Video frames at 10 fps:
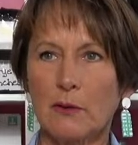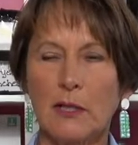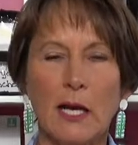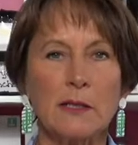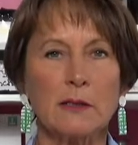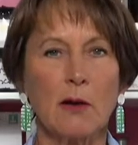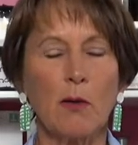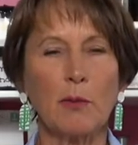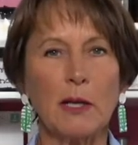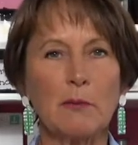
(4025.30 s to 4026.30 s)
Yes, so
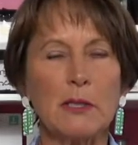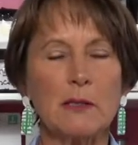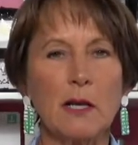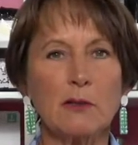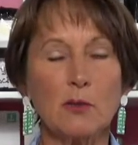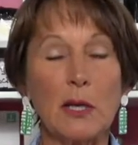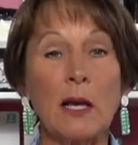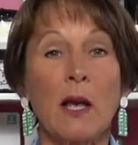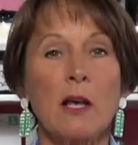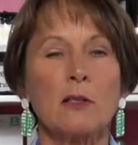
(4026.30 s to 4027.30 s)
I'm going to miss next
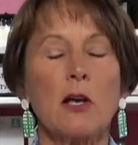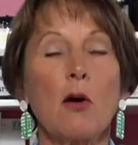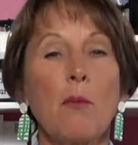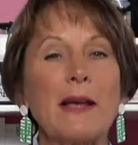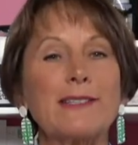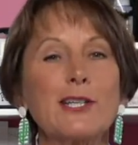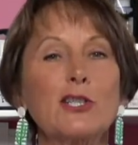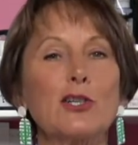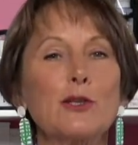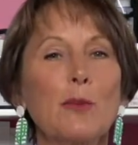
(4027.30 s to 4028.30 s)
week. So my
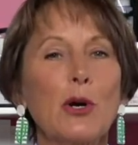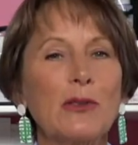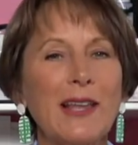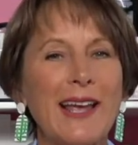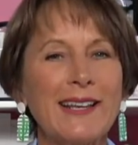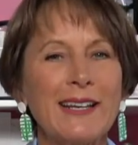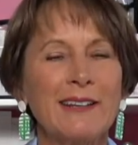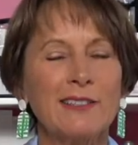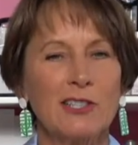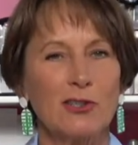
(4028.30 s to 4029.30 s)
sister's birthday,
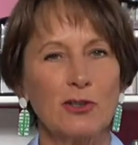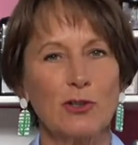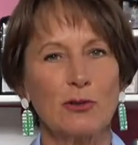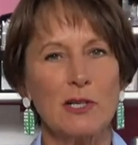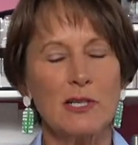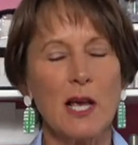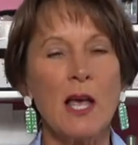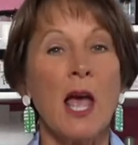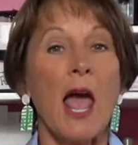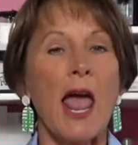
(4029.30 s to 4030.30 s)
Sister Teresa,
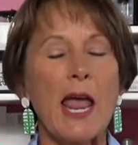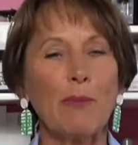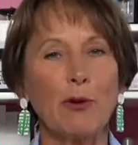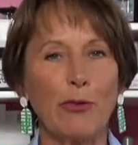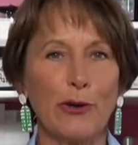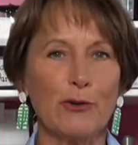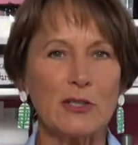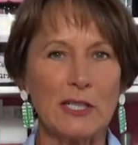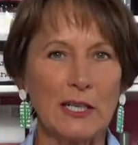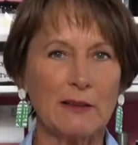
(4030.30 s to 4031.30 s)
April
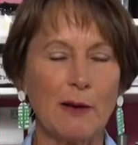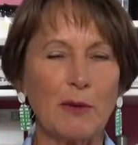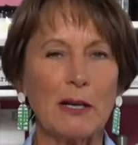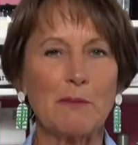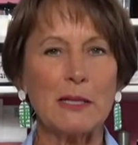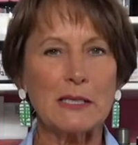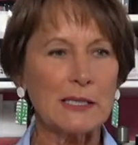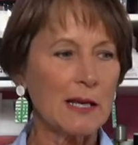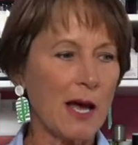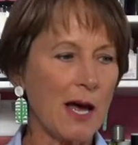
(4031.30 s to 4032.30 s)
13th. I'm going to miss
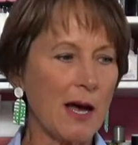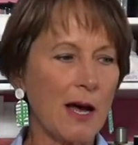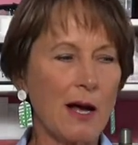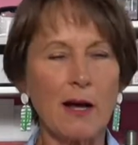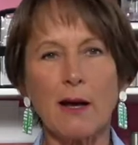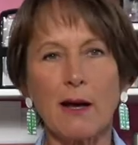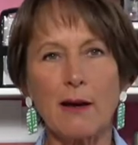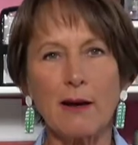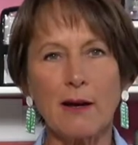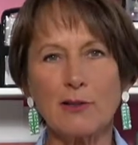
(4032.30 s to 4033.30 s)
uh,
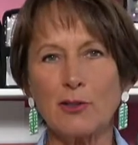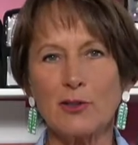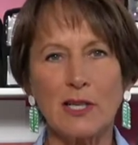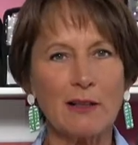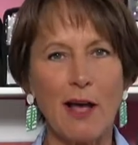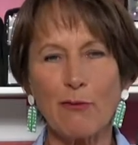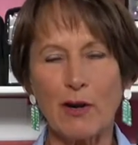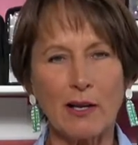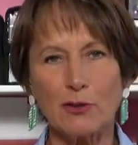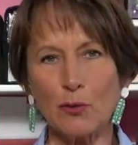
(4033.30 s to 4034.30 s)
a Tuesday live when
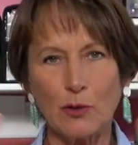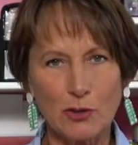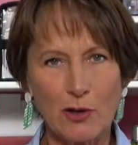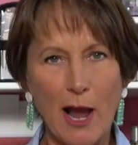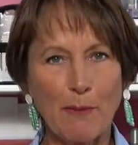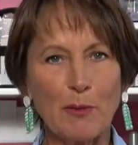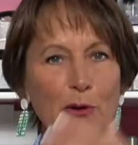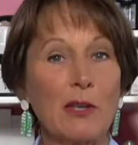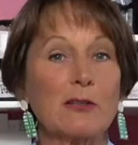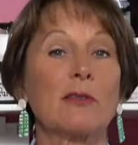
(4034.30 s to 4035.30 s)
I get to wish her happy
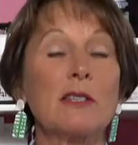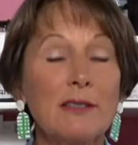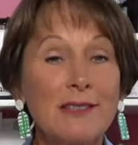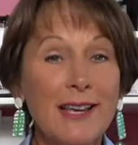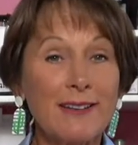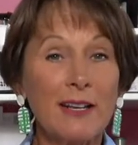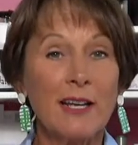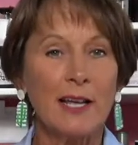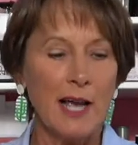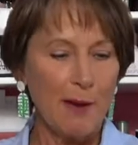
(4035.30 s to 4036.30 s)
birthday. So this is it.
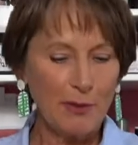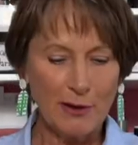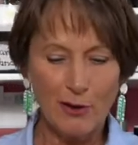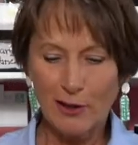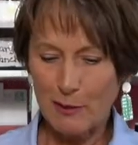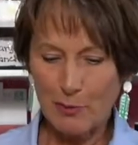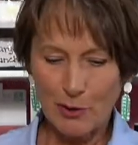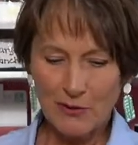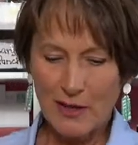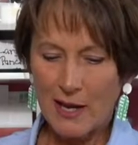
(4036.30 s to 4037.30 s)
Happy early
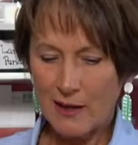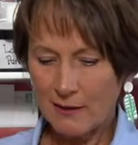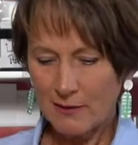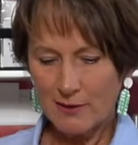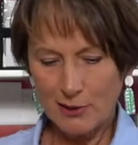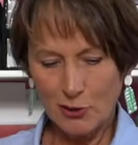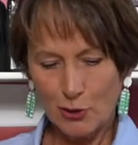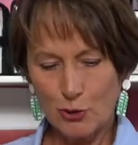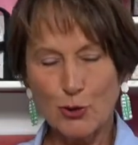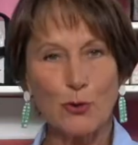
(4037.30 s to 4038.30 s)
birthday,
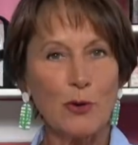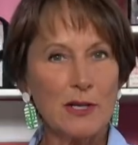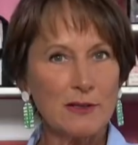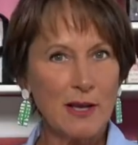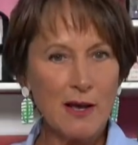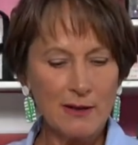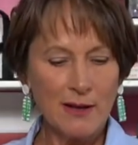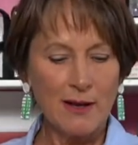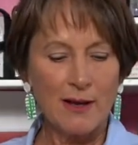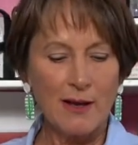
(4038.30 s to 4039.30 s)
Sister Teresa.
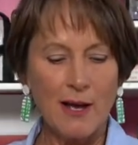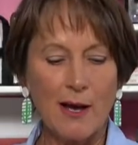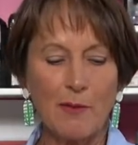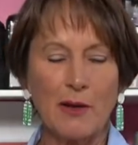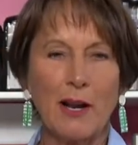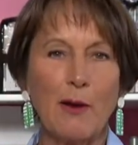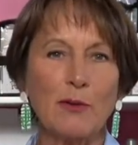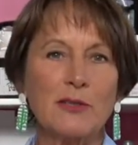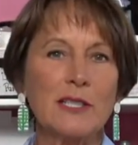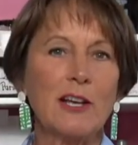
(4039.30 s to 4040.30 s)
Um, and I
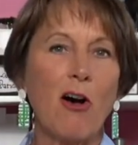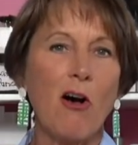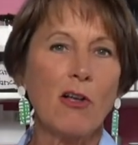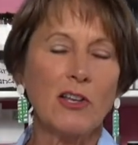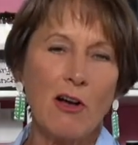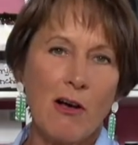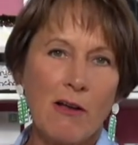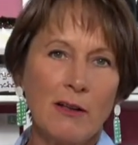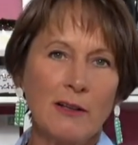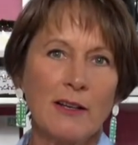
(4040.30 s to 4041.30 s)
will see all
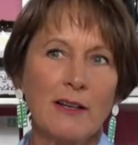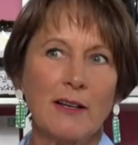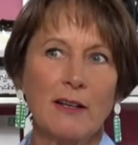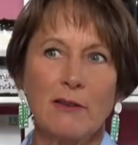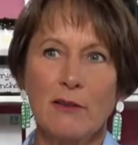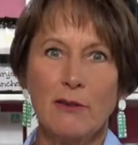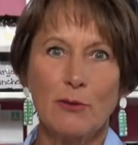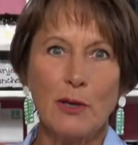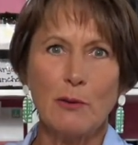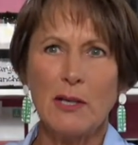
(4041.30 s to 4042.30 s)
y'all in
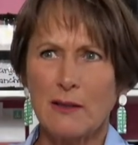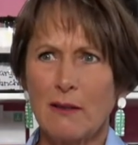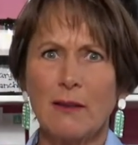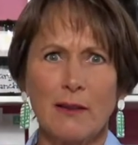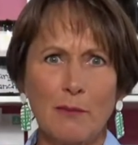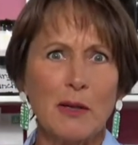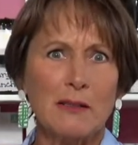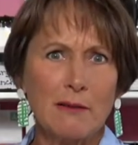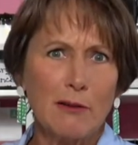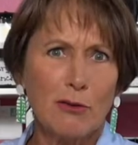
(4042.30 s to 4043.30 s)
three weeks. I think that
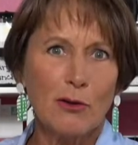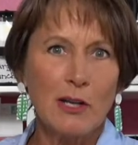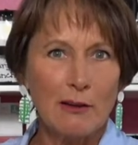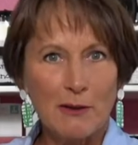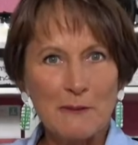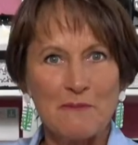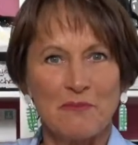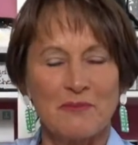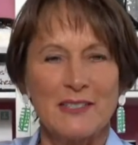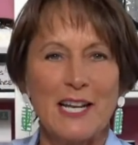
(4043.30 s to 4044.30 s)
makes it the 30th.
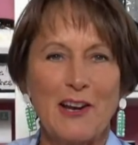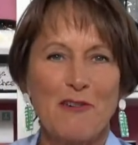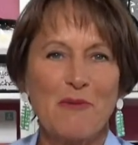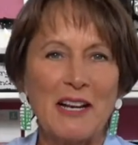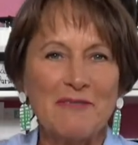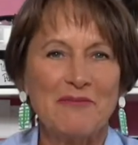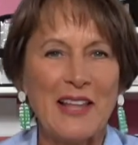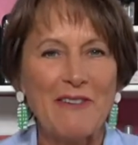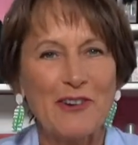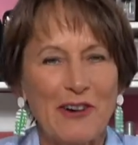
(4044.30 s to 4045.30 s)
Take care, everybody.
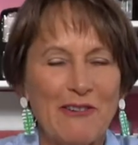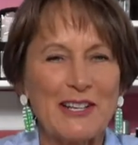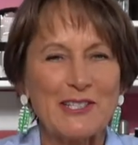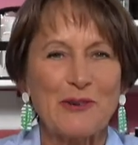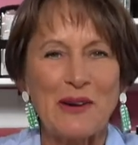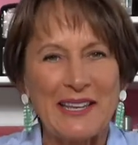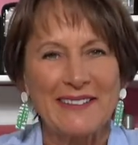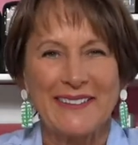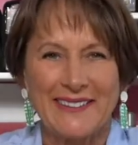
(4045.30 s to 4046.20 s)
Have a great rest of your week.